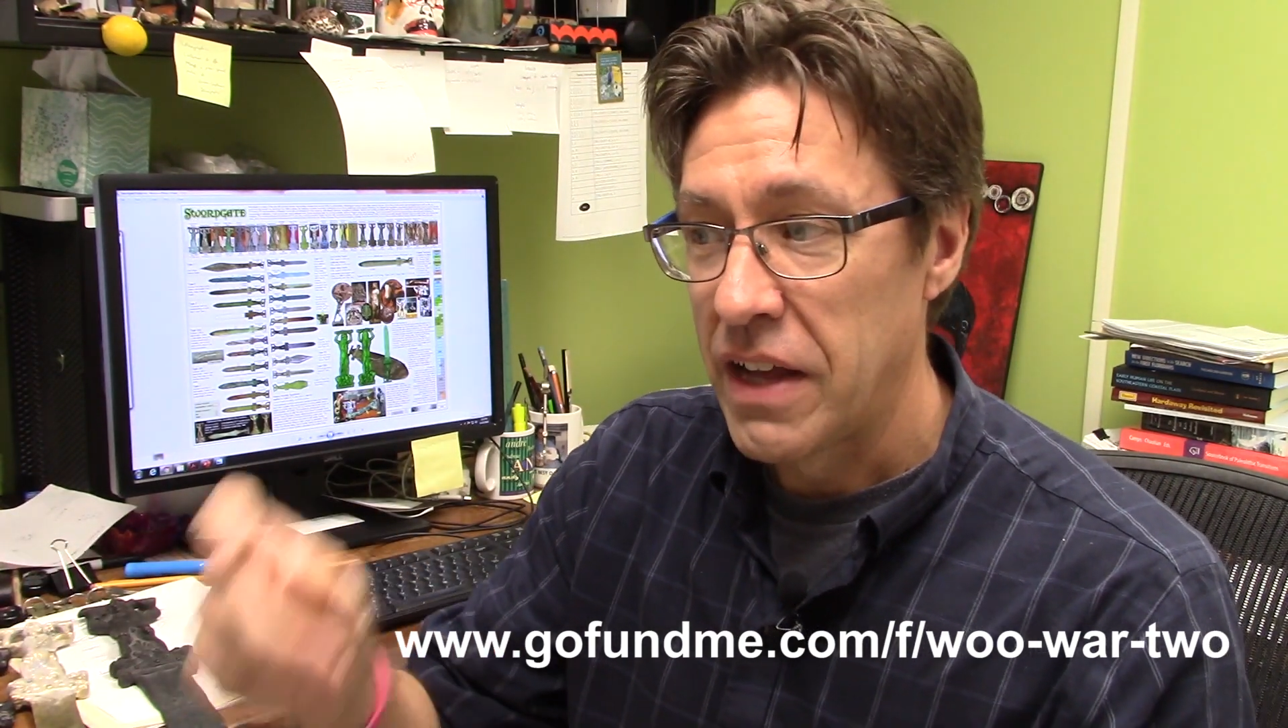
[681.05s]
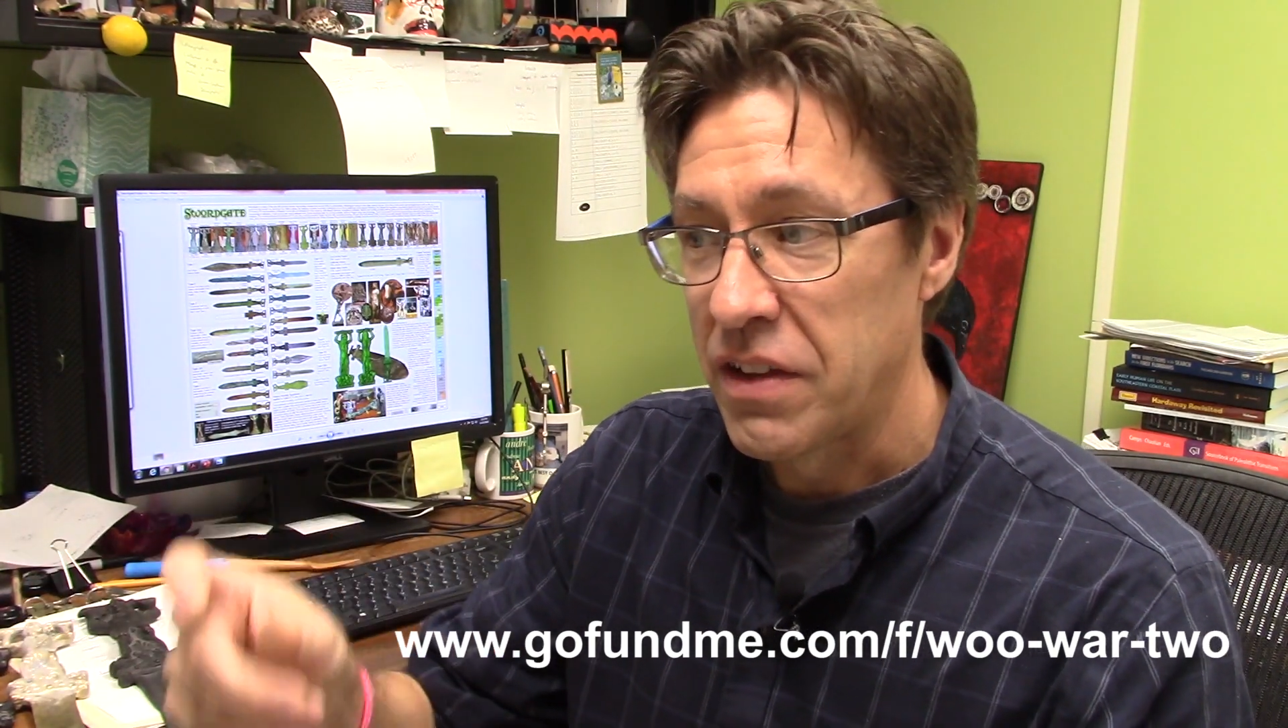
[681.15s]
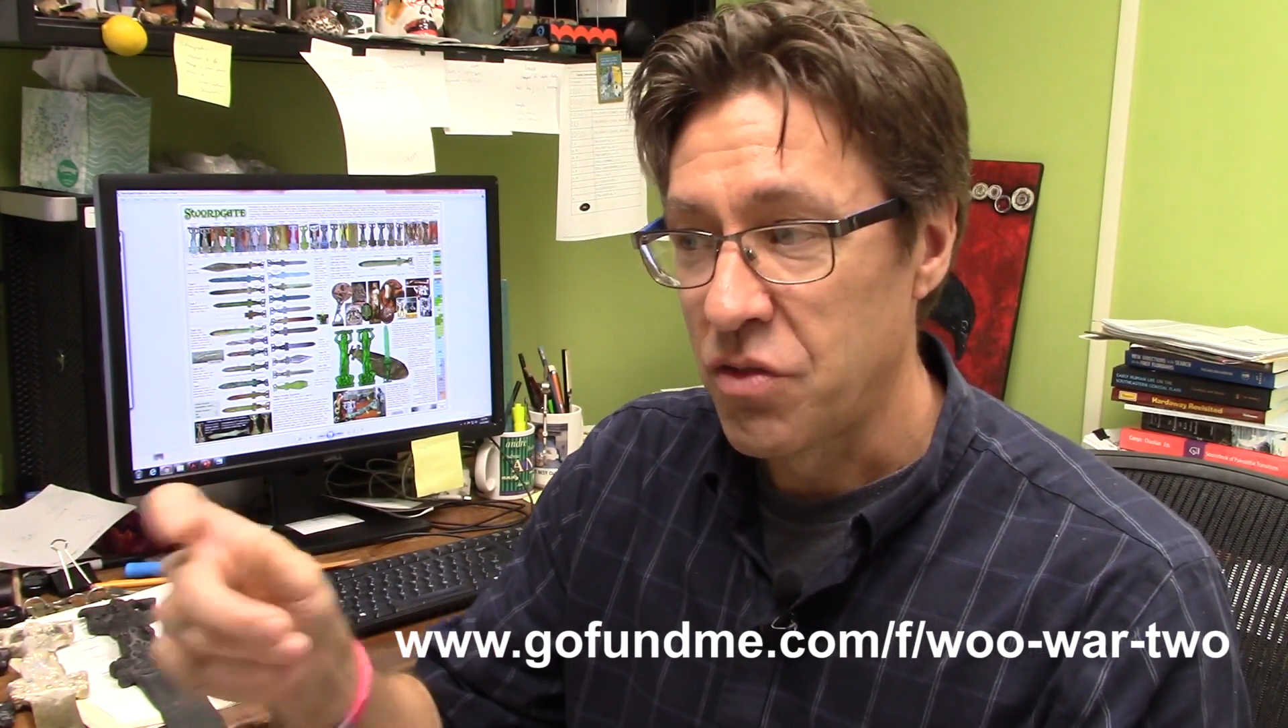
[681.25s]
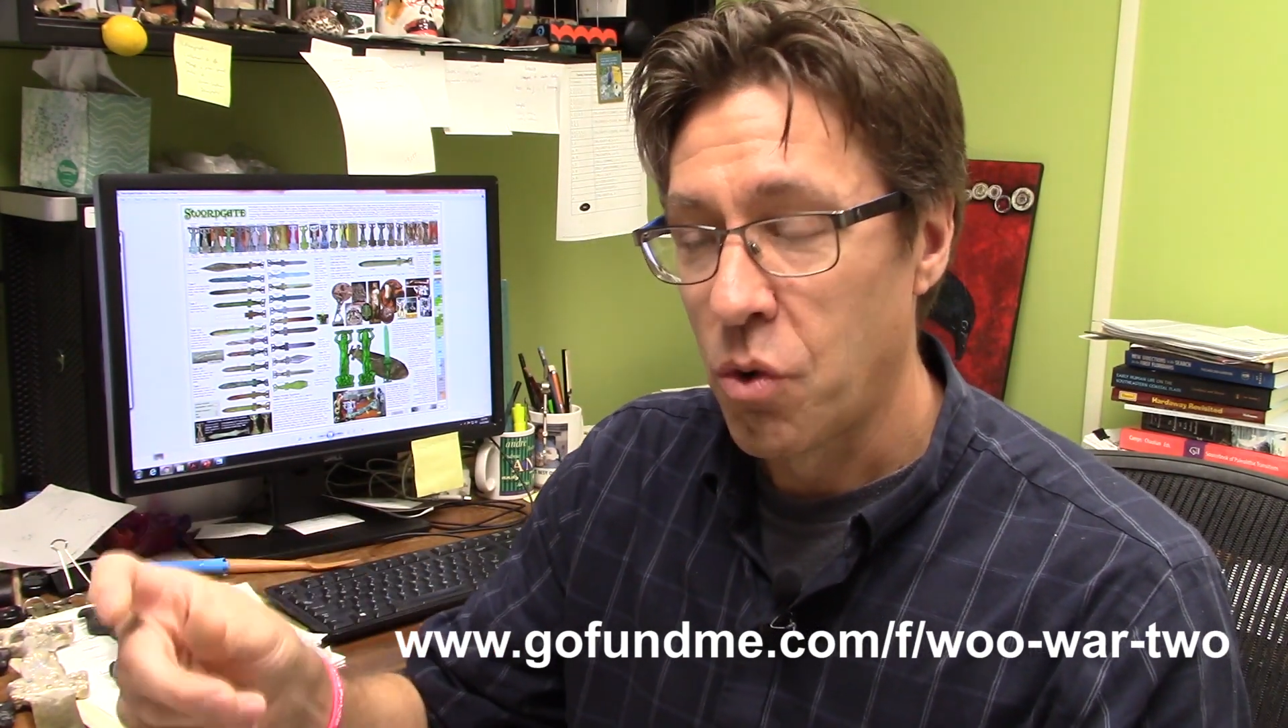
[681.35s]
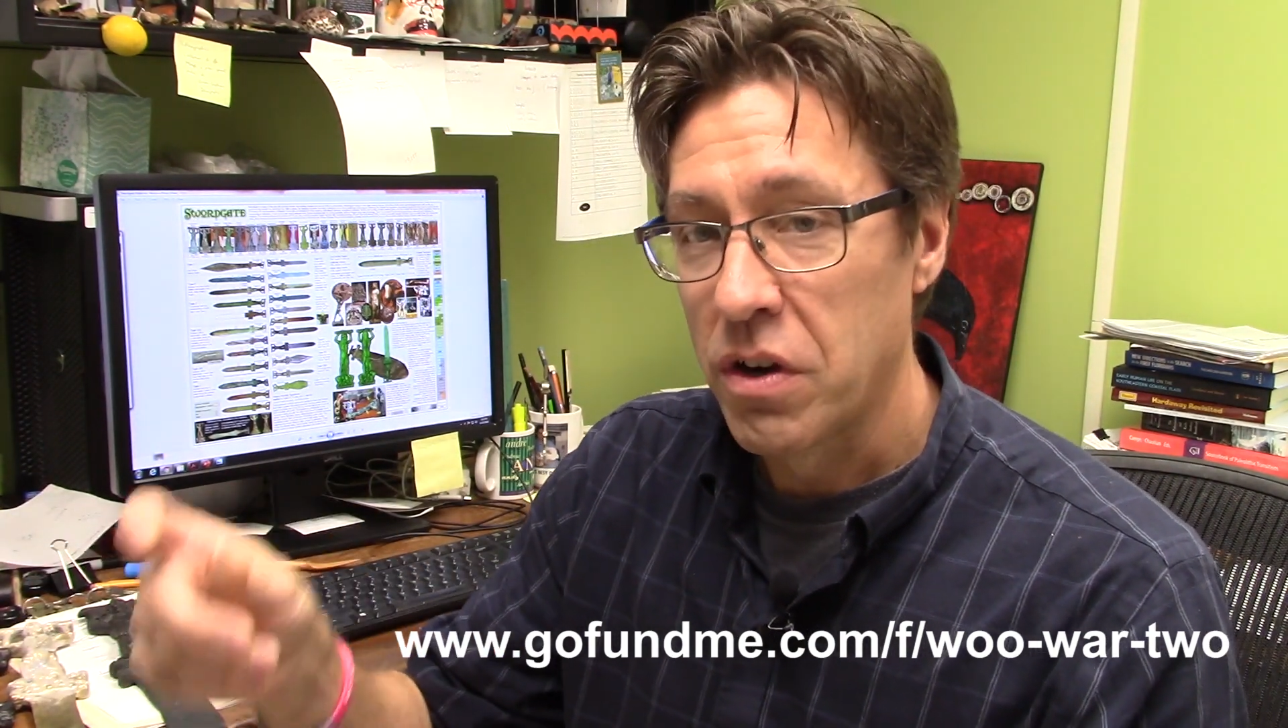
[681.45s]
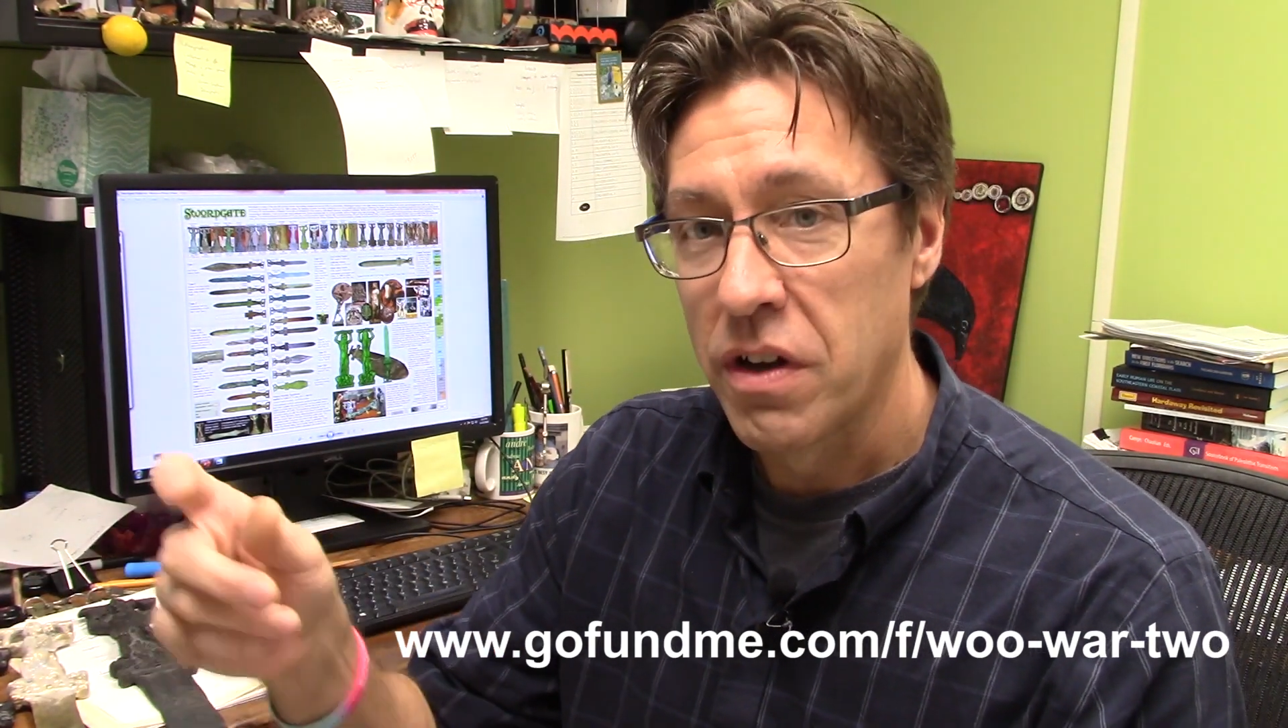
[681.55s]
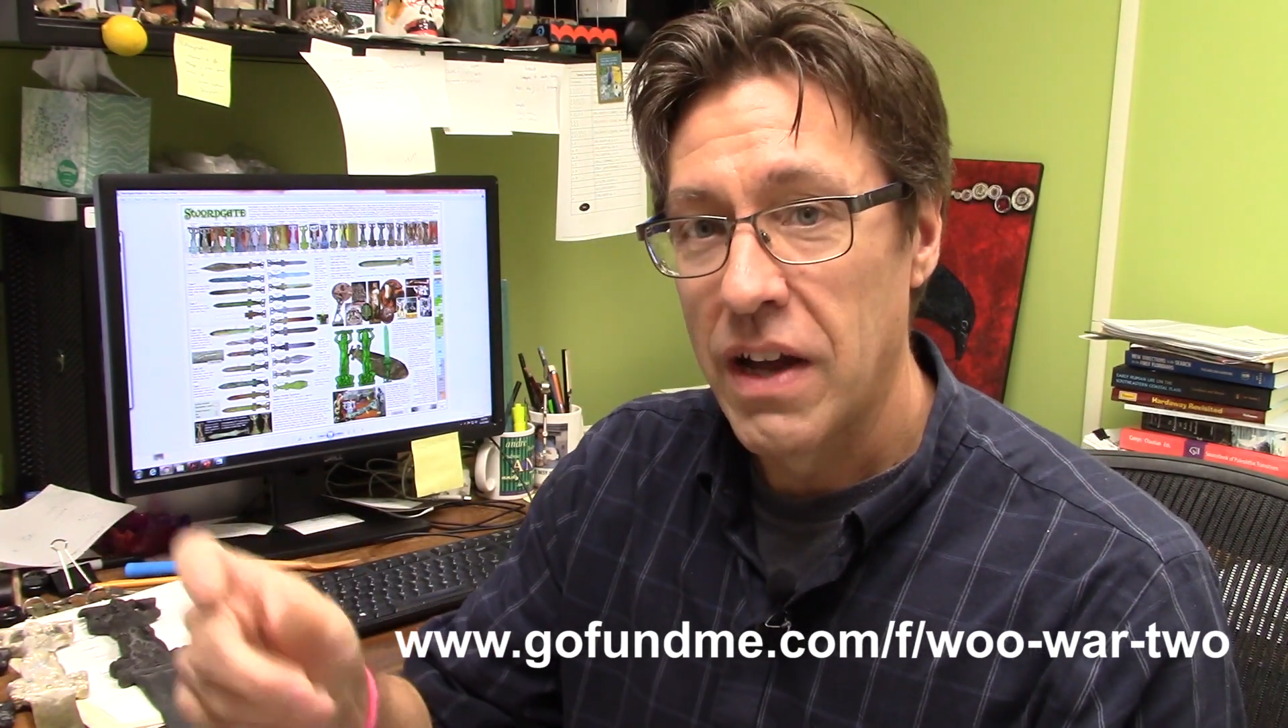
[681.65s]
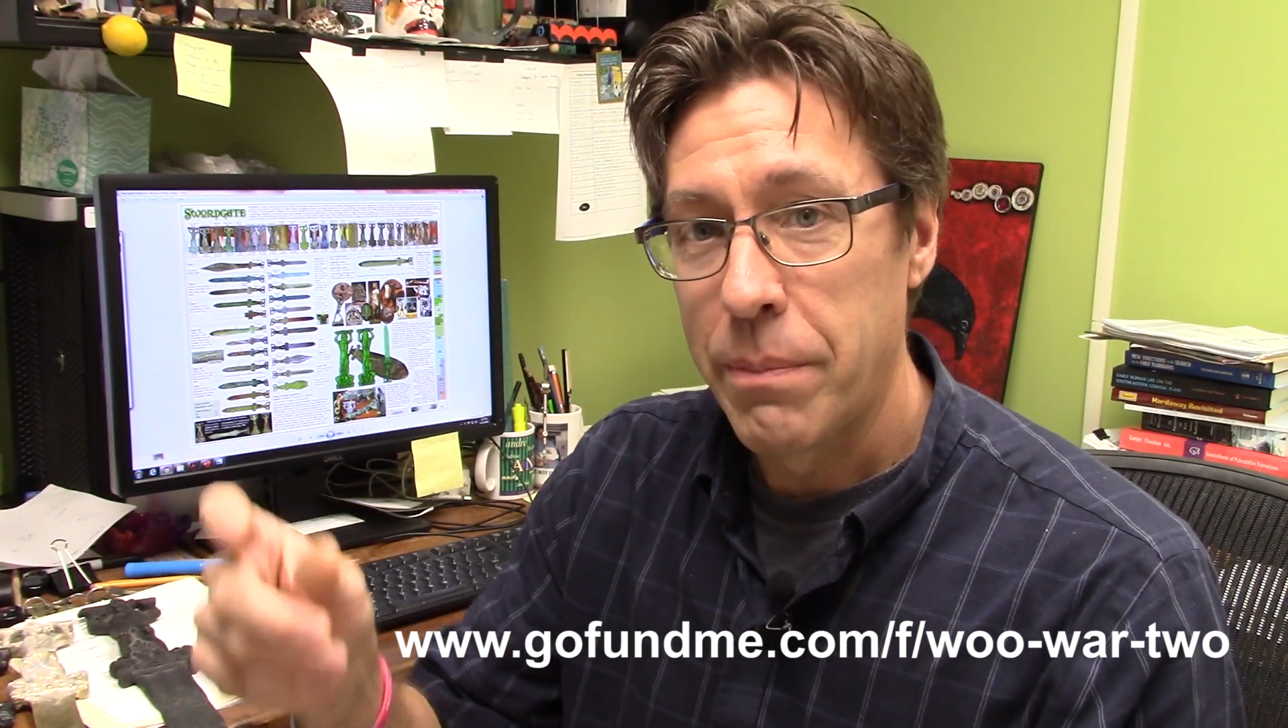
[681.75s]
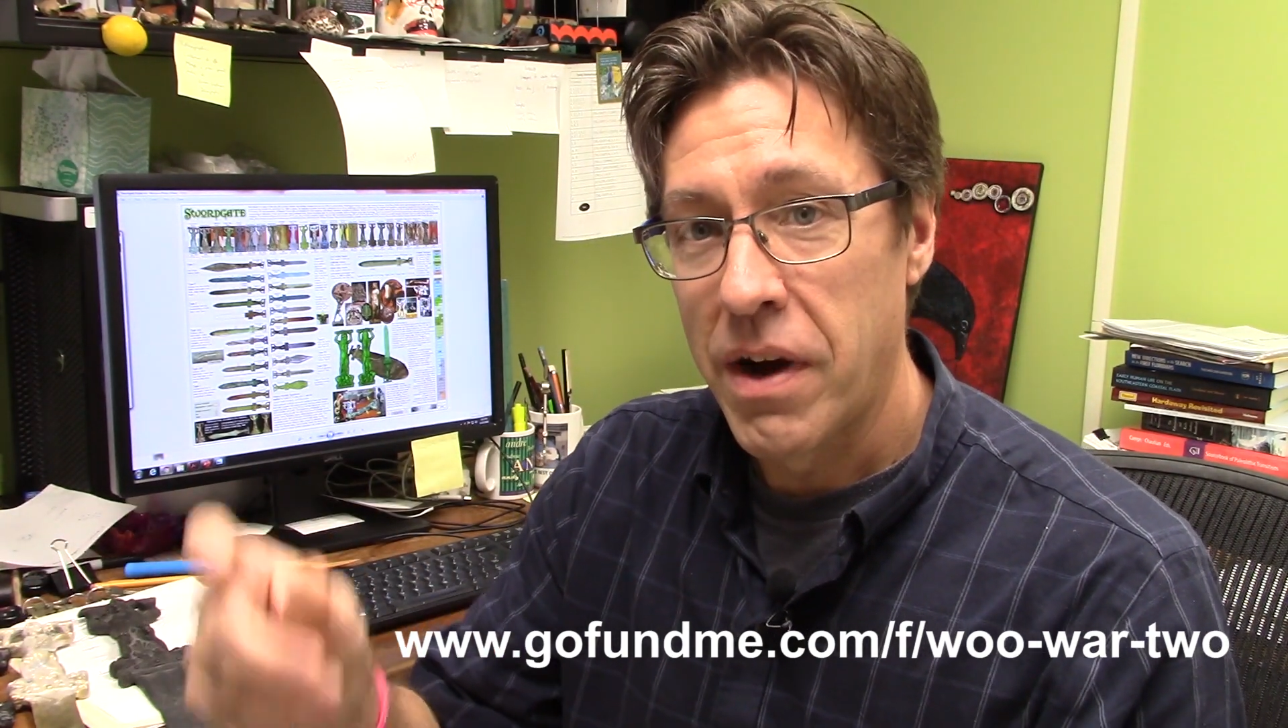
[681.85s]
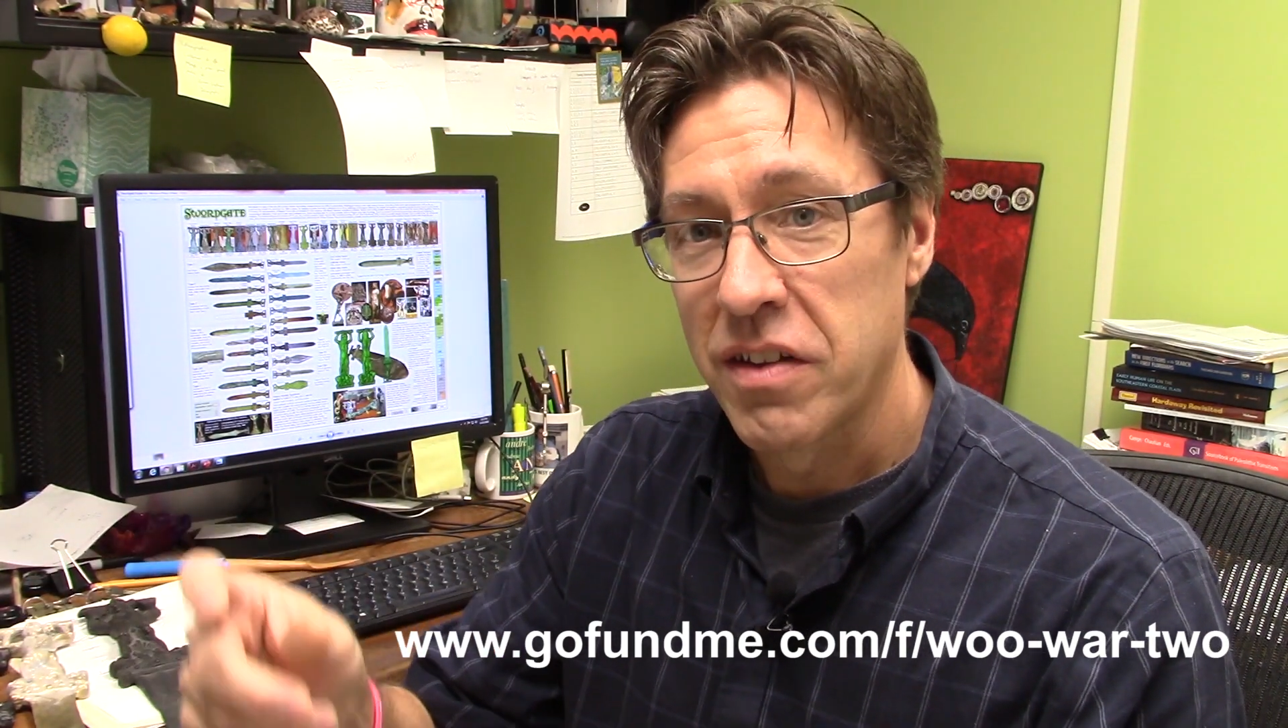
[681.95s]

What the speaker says: that sword could not